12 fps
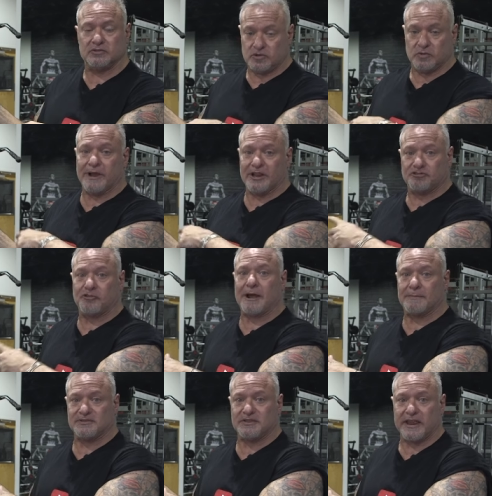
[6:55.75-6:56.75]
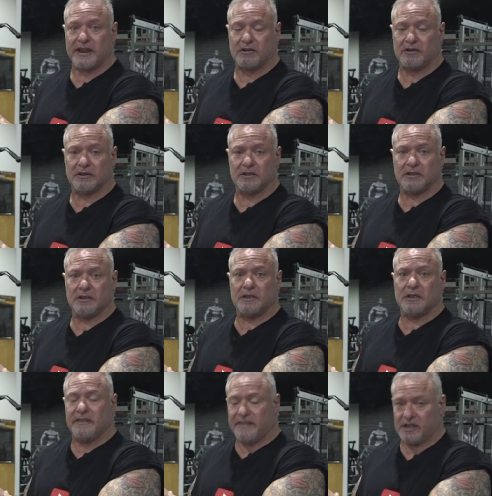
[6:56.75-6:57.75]
Do my drops there,
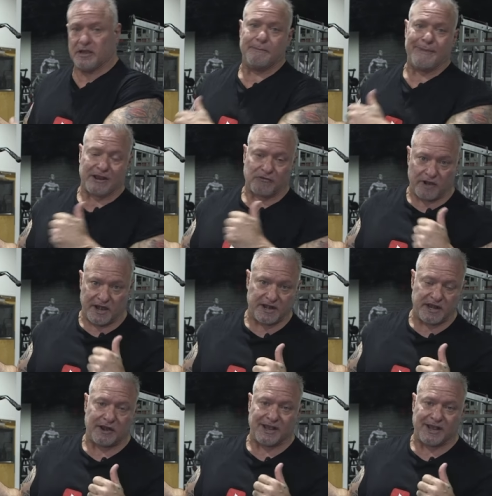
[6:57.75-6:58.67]
then come back right here.